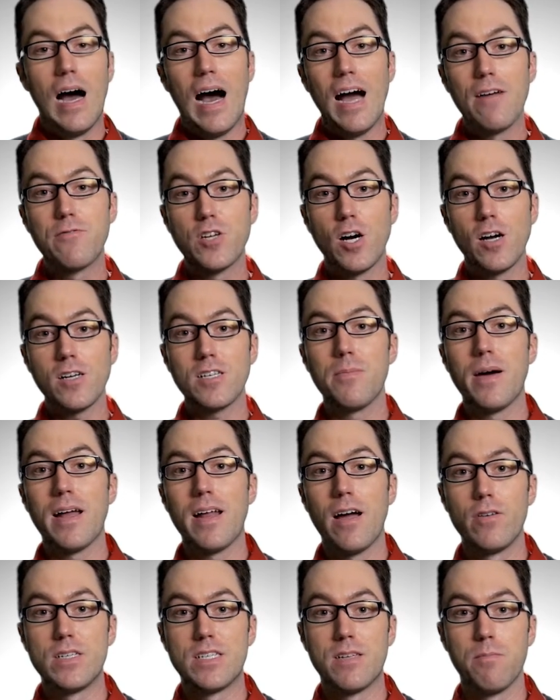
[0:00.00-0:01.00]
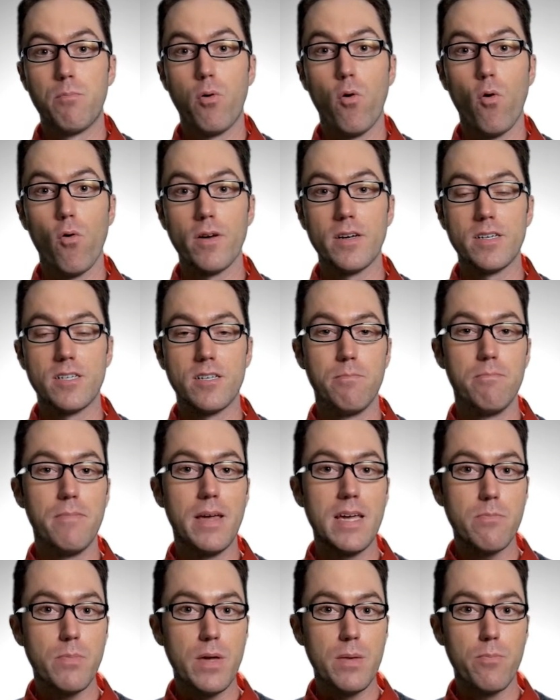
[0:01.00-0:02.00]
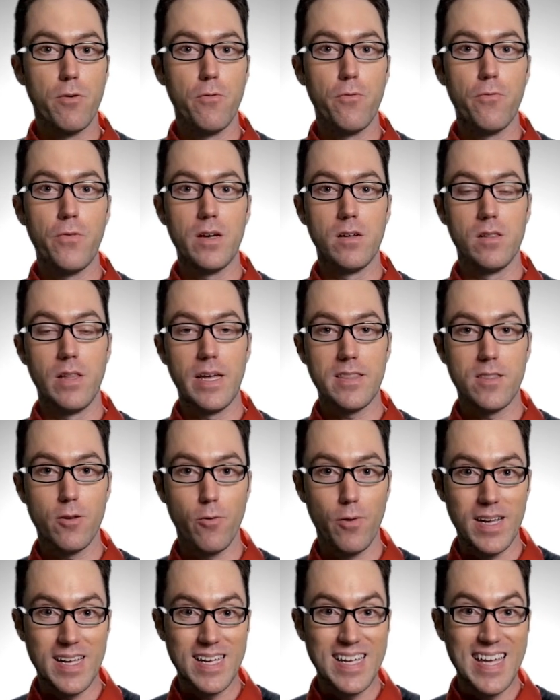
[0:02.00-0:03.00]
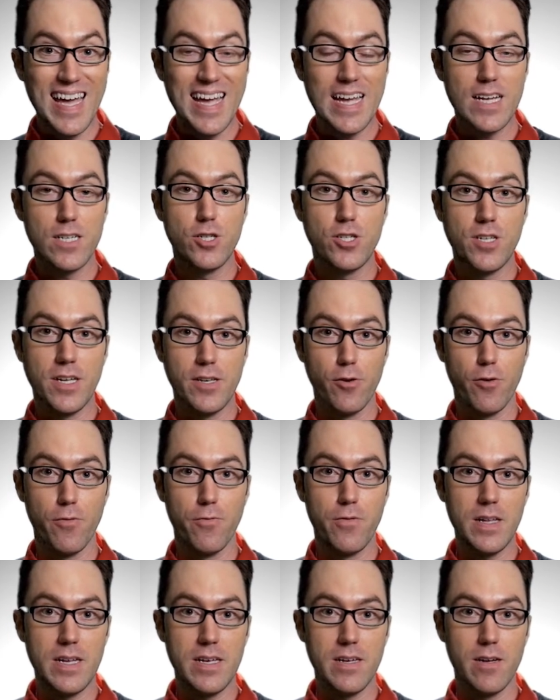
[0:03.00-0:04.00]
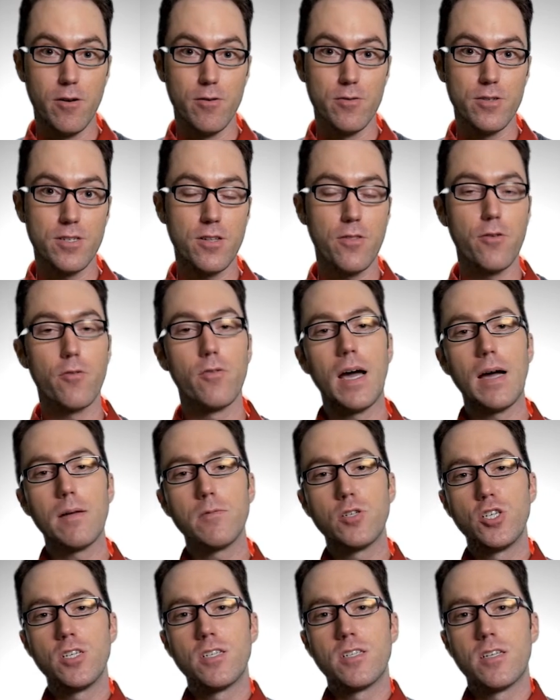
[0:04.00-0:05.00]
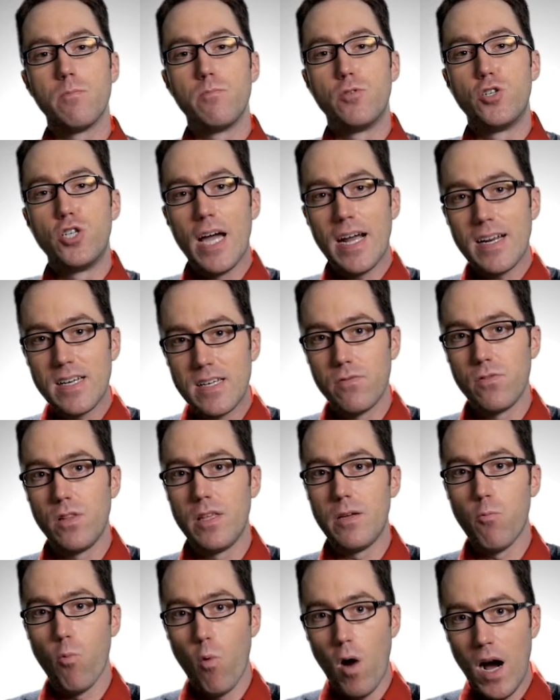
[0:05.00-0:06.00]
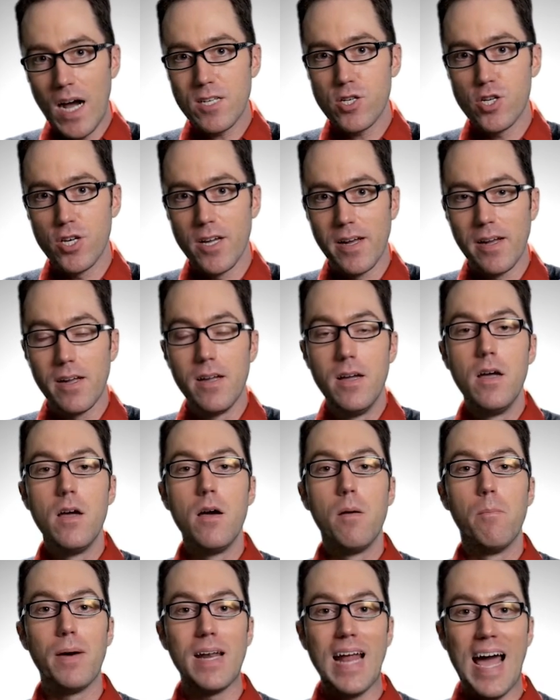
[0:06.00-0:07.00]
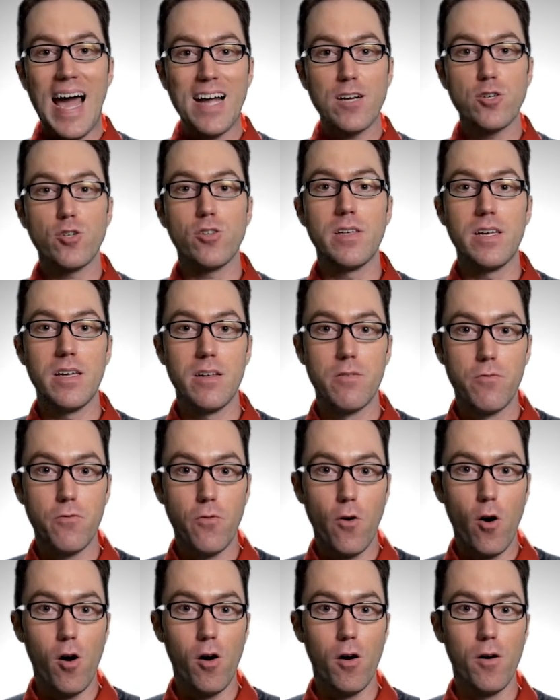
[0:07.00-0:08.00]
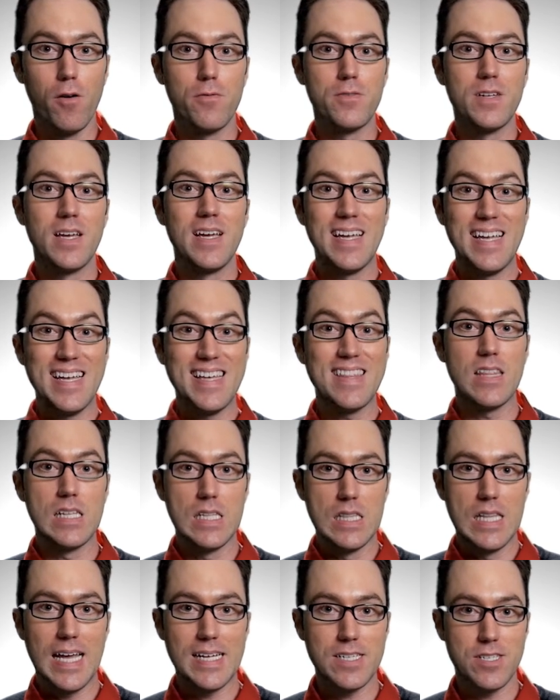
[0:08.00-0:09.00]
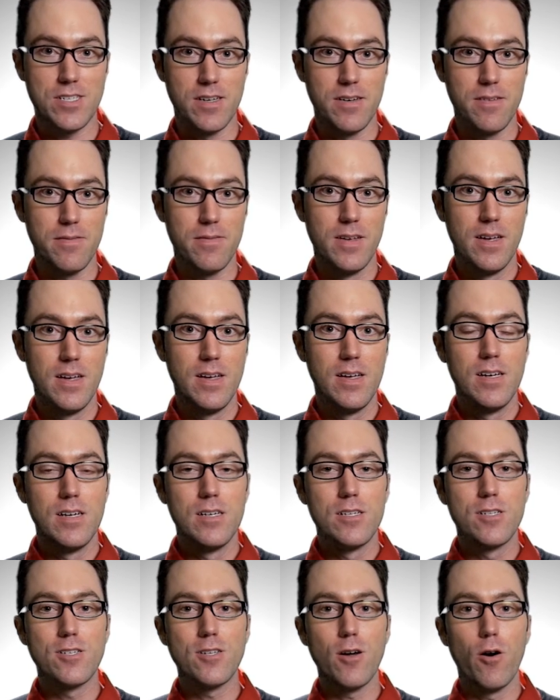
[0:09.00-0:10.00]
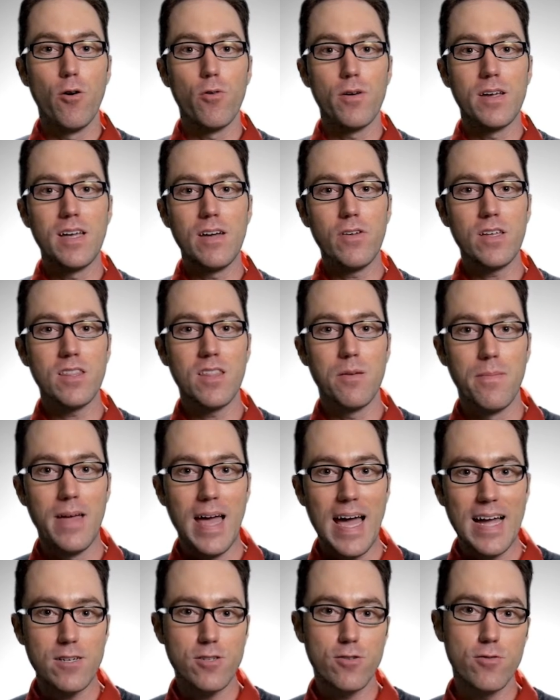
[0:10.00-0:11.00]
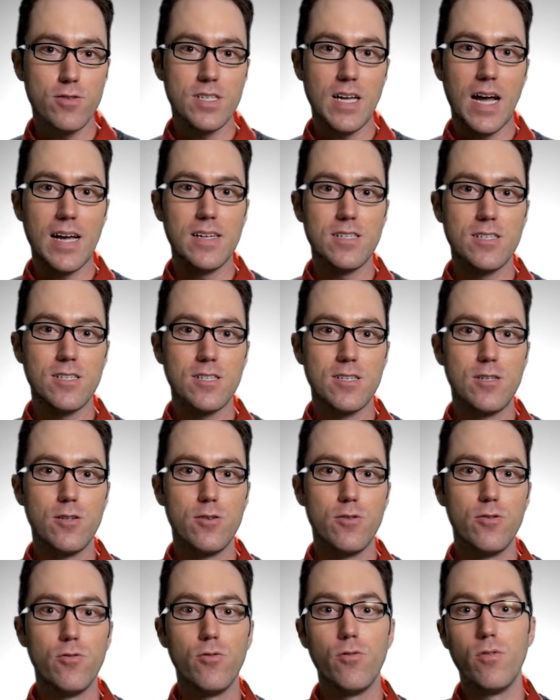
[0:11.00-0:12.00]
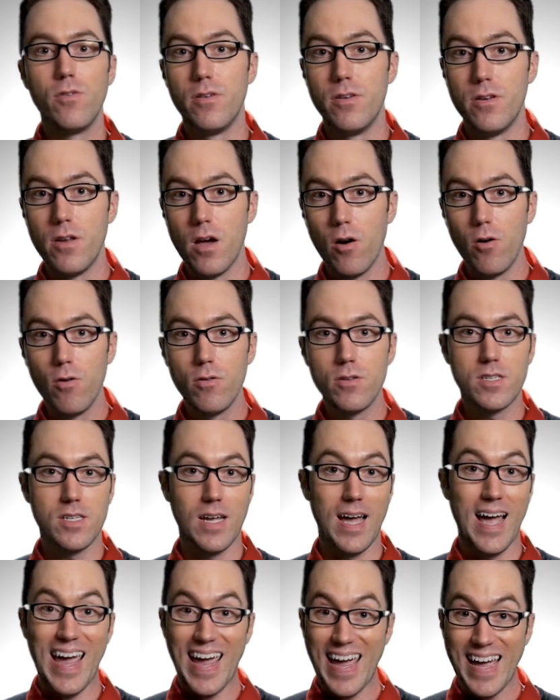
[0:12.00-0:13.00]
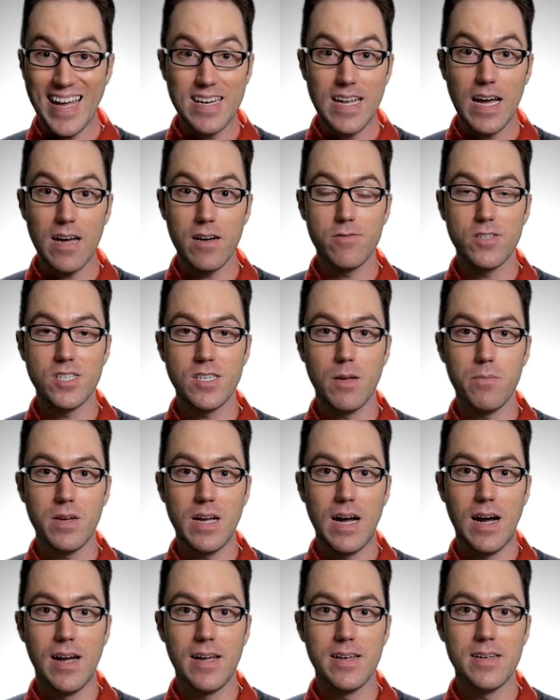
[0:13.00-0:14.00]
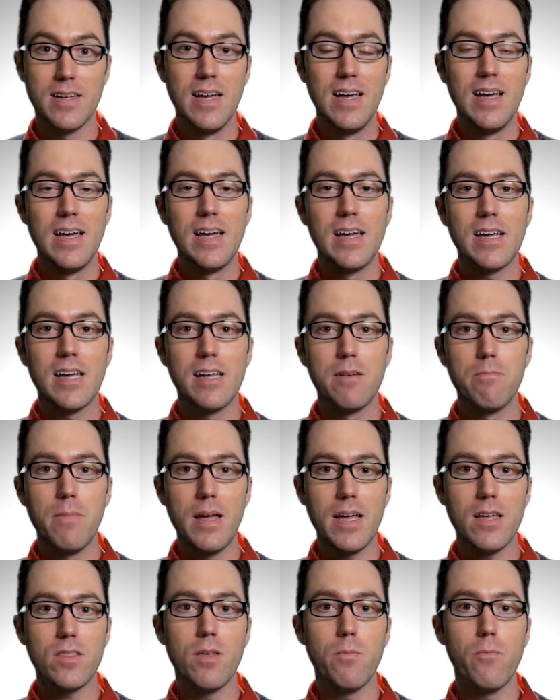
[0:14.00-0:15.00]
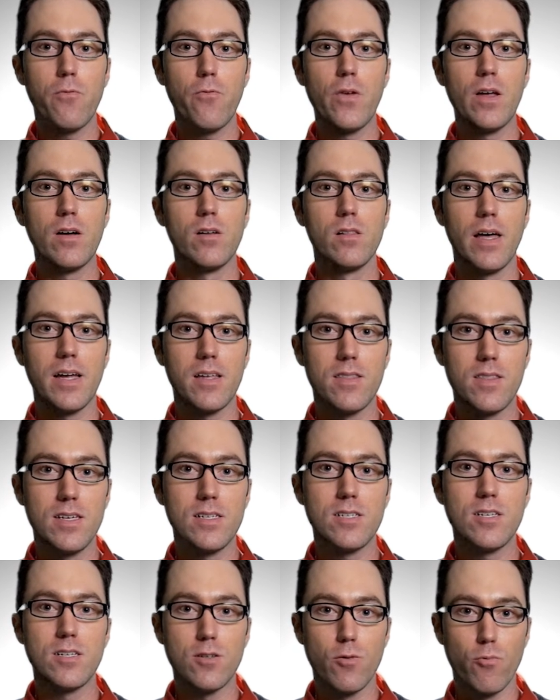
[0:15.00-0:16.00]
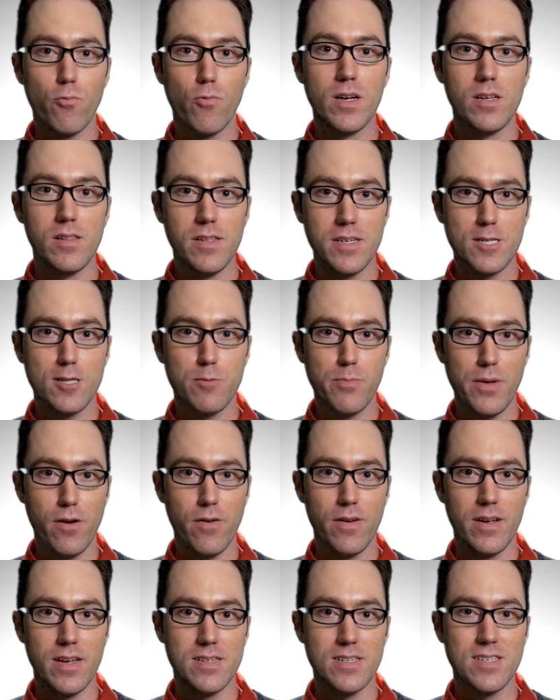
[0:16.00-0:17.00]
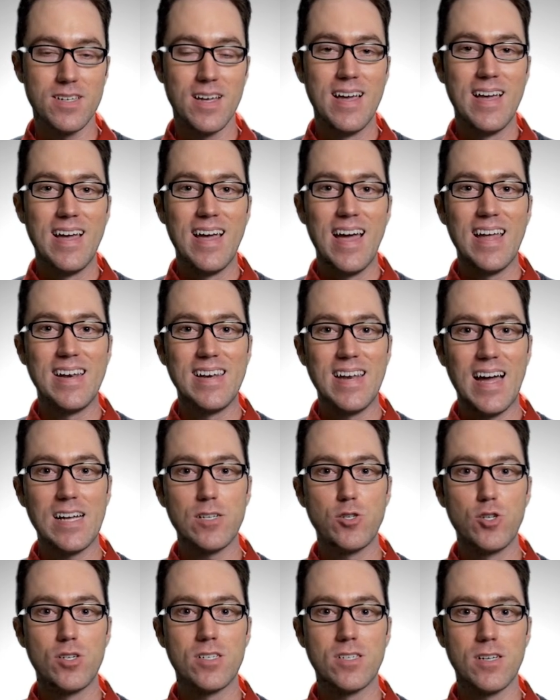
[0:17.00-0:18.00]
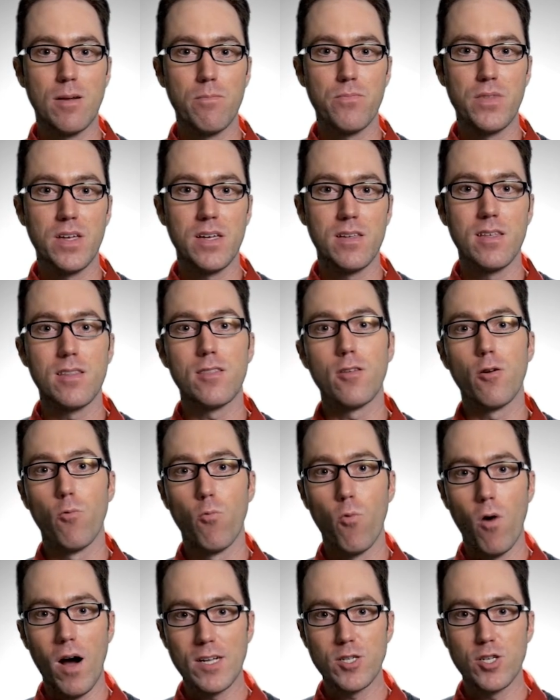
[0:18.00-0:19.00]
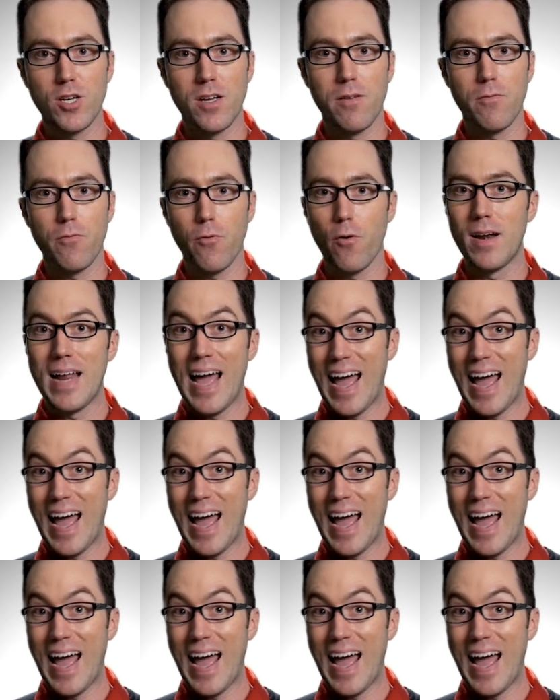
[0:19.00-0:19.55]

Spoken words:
I've talked about how it's important to make people feel like they're engaged in your videos, so they're not just objectively watching, but actually involved in the lesson. So giving them exercises to do, notes, a handout of some kind, can make them feel like this is a real experience and not just something that they're watching for an